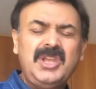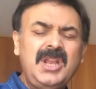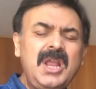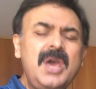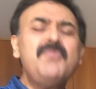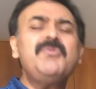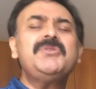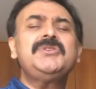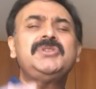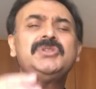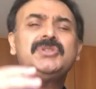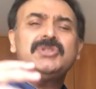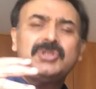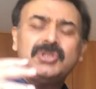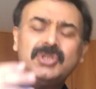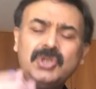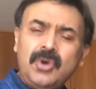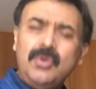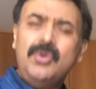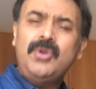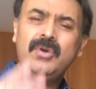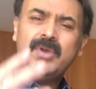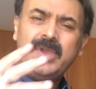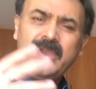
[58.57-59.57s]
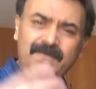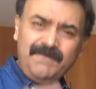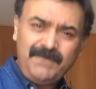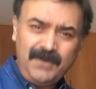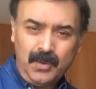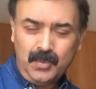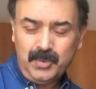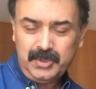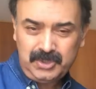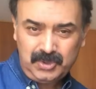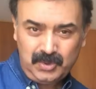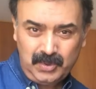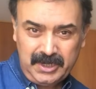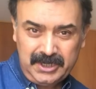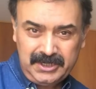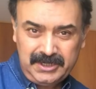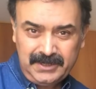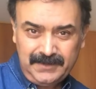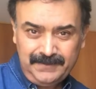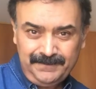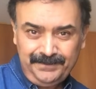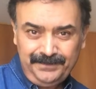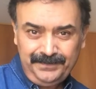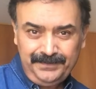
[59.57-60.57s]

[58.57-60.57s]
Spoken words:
And I was so looking forward to it.